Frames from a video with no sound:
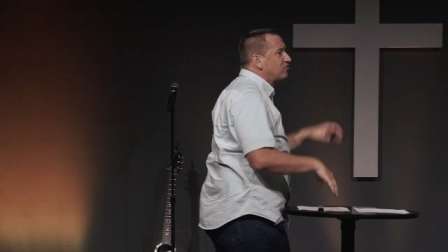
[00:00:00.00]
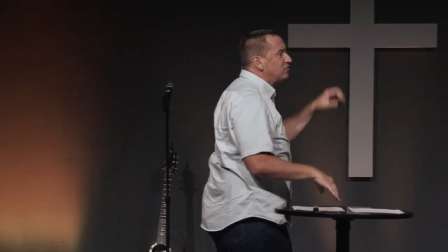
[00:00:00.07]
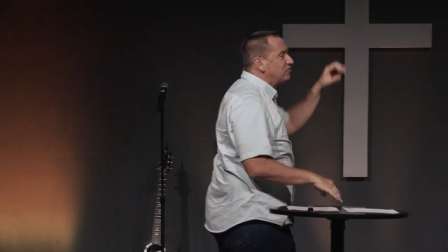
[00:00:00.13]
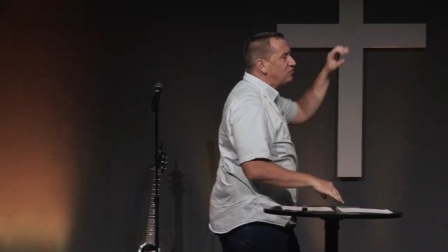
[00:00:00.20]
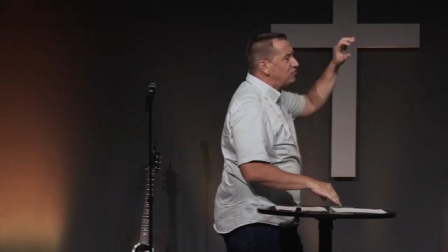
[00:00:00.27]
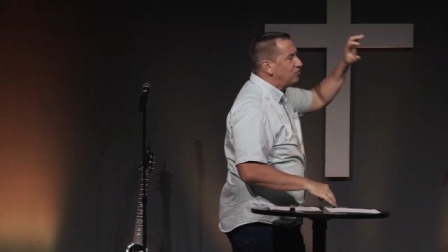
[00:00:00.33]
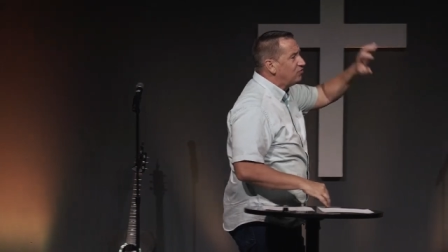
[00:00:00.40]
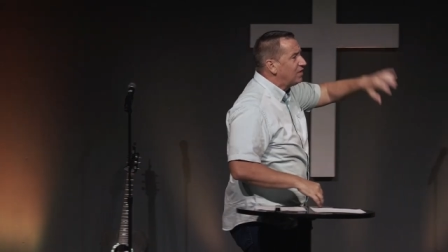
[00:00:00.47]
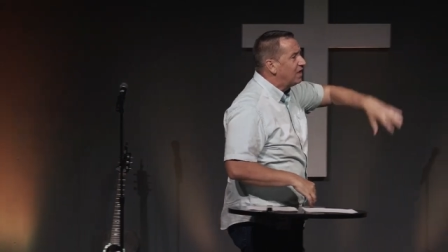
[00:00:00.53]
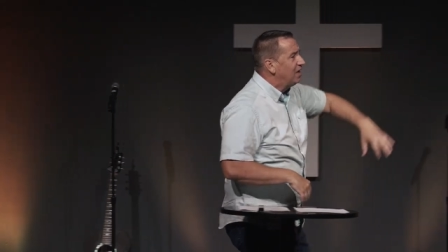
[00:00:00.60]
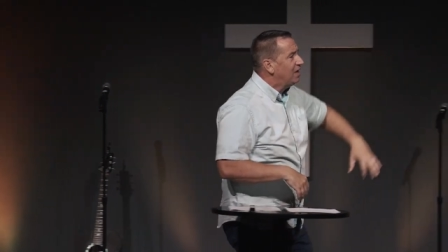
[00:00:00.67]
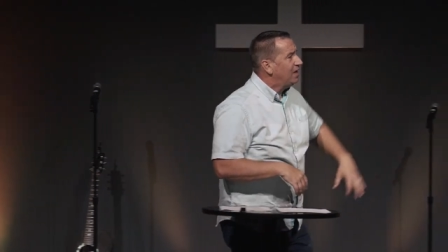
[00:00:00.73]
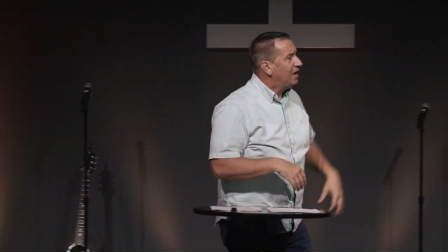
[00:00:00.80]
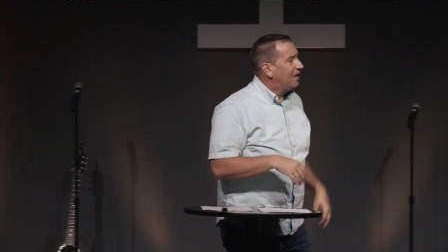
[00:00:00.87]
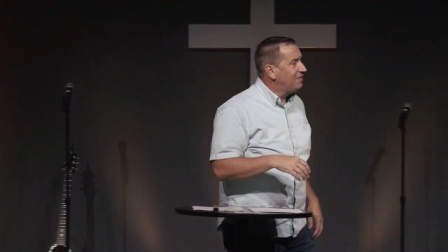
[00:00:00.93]
and you do that.
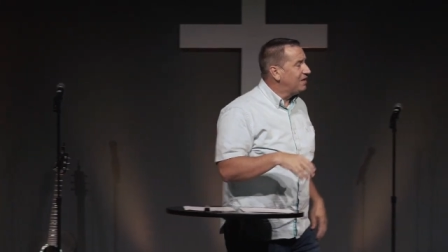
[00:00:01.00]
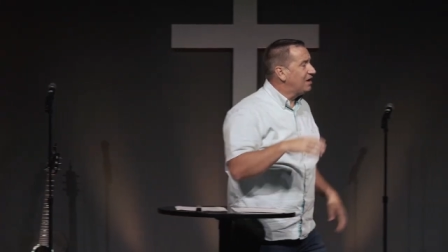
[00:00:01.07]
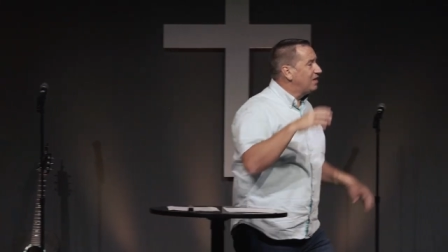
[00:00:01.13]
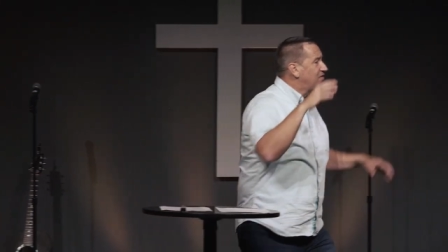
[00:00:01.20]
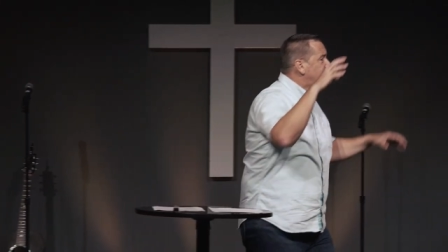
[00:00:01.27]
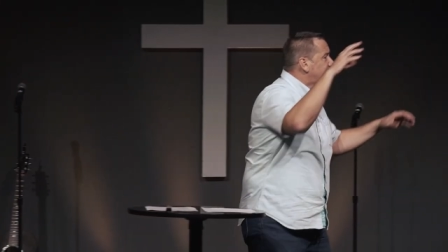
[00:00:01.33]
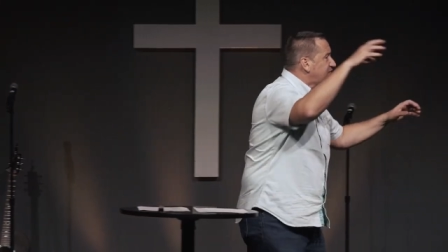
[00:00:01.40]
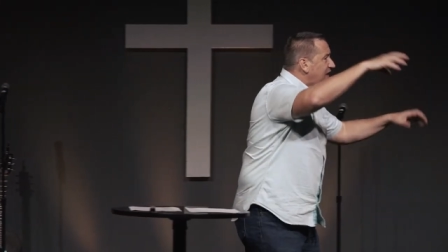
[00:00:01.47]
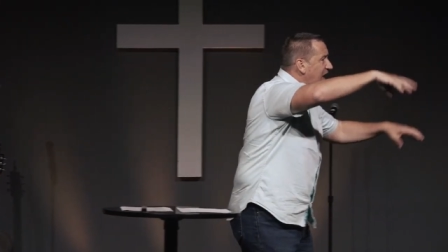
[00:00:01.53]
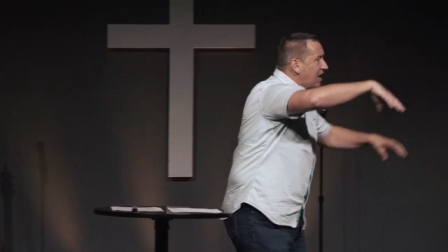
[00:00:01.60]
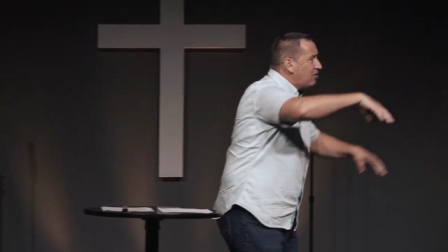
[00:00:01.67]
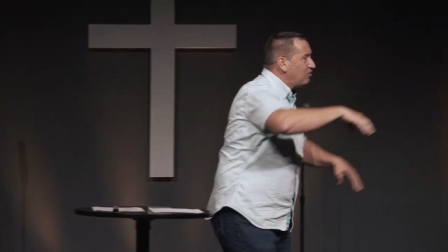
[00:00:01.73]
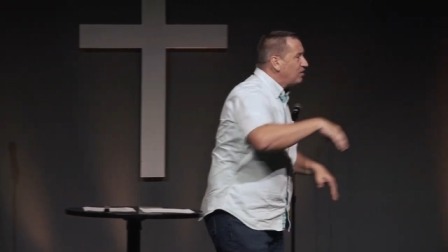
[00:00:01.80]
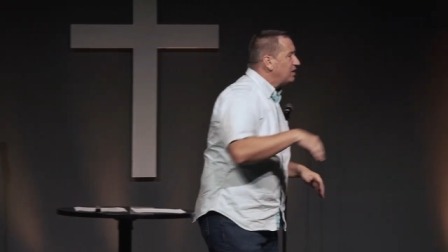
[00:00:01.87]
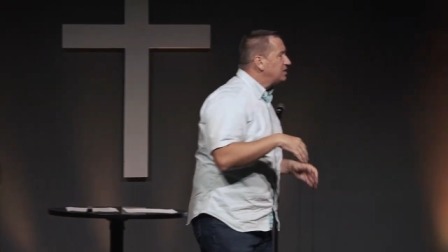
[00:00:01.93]
And then on
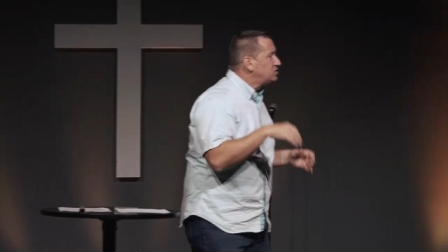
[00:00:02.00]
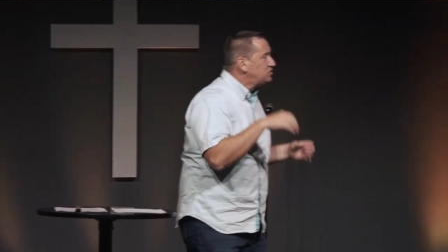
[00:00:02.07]
Saturdays